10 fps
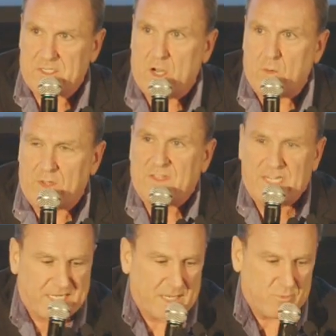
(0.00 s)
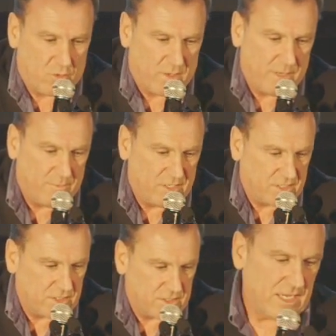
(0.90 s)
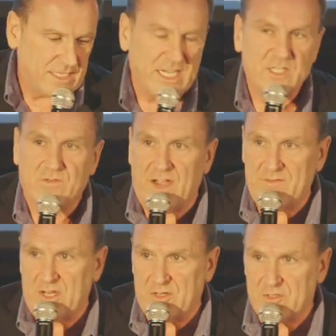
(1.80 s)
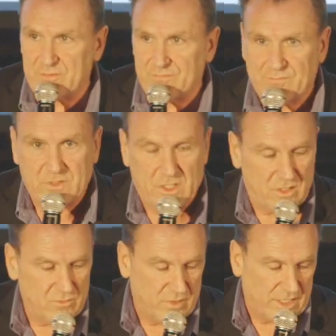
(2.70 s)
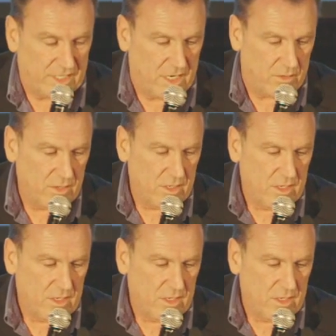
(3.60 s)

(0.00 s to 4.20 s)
It's the only thing that keeps you in the business. It takes 5 years to really know.